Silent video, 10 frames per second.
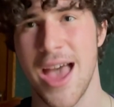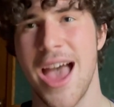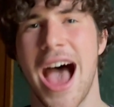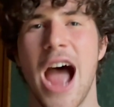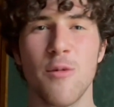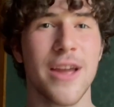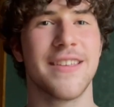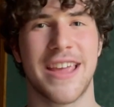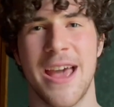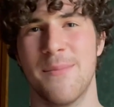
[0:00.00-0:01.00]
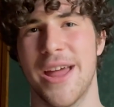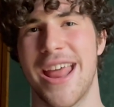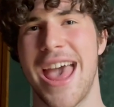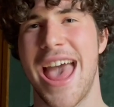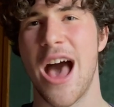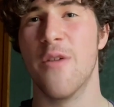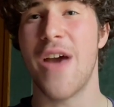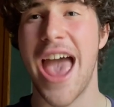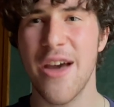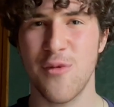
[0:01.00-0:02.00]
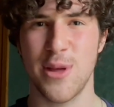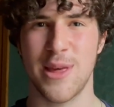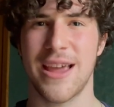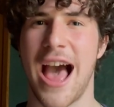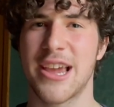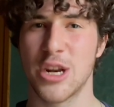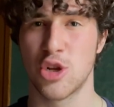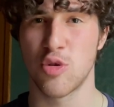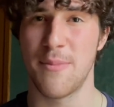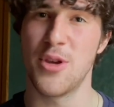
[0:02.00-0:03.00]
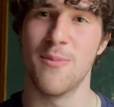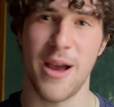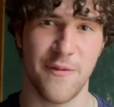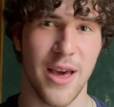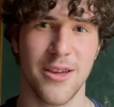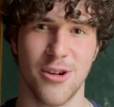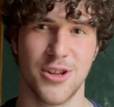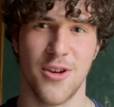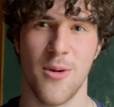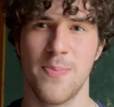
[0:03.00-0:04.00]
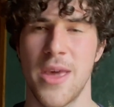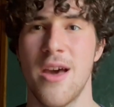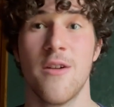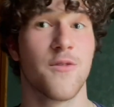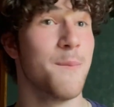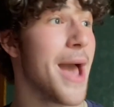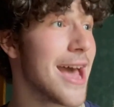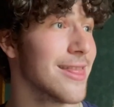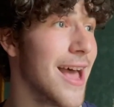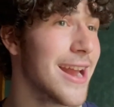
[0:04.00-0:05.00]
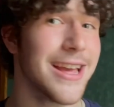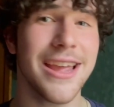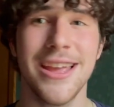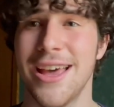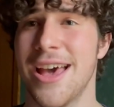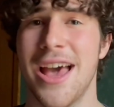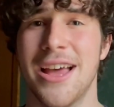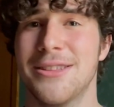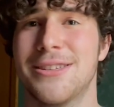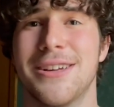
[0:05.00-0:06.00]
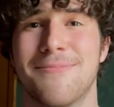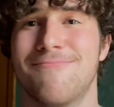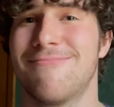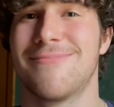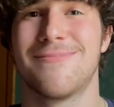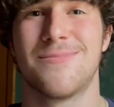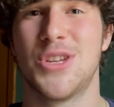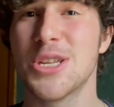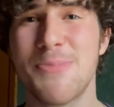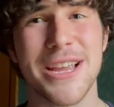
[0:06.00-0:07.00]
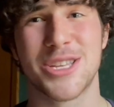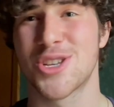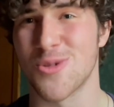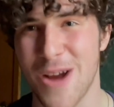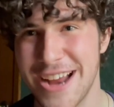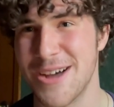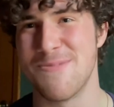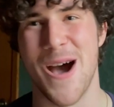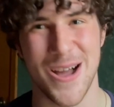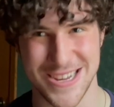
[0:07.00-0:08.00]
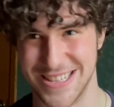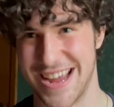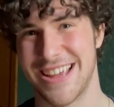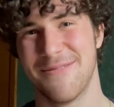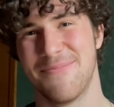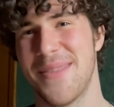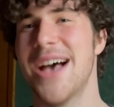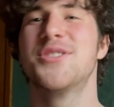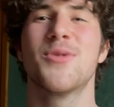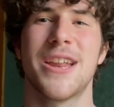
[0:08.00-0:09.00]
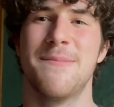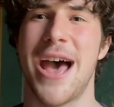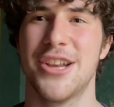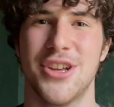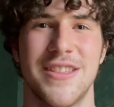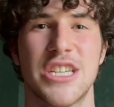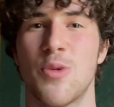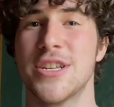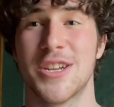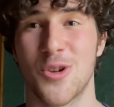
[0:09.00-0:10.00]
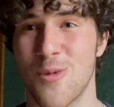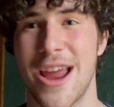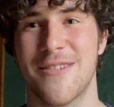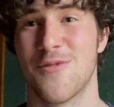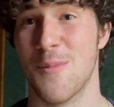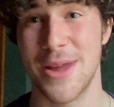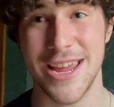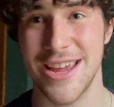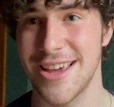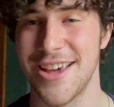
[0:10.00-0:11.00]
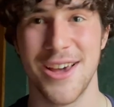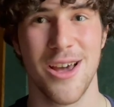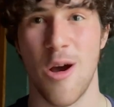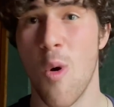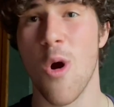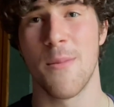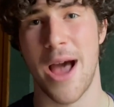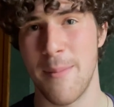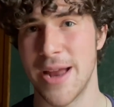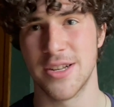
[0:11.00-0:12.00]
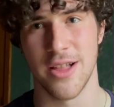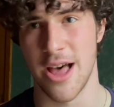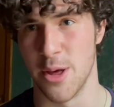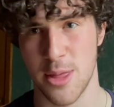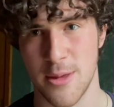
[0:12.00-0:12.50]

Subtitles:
I ran the gambit of everything I could attribute my failure to, from bad lighting to just being straight up ugly. As you can imagine, this wasn't great for me or my mental health.